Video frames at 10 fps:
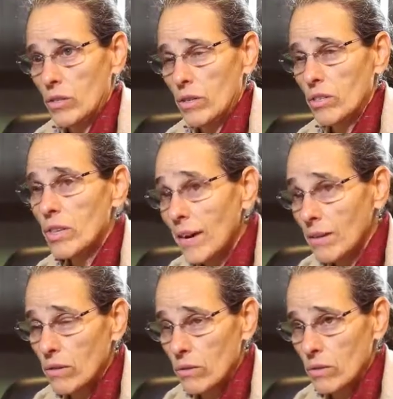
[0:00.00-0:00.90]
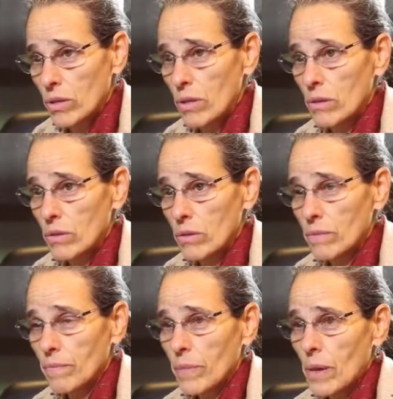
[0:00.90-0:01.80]
the technical skills,
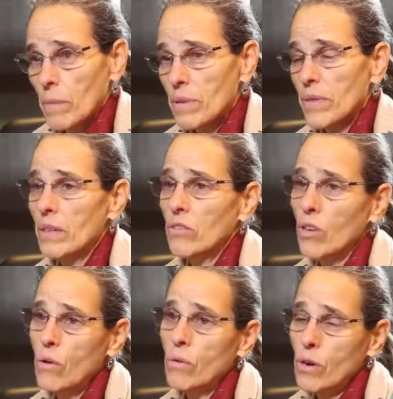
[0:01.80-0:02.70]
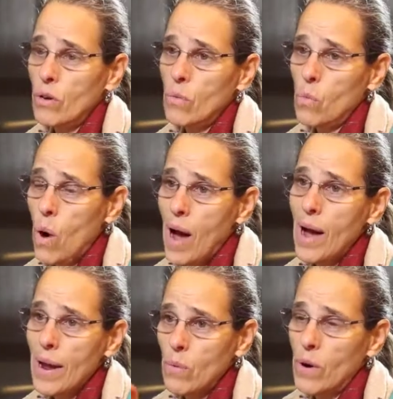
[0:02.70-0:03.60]
but they don't know
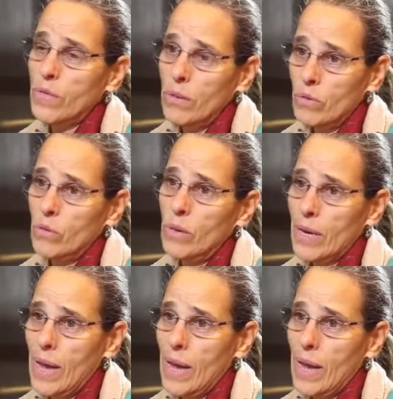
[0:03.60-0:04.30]
why what they're doing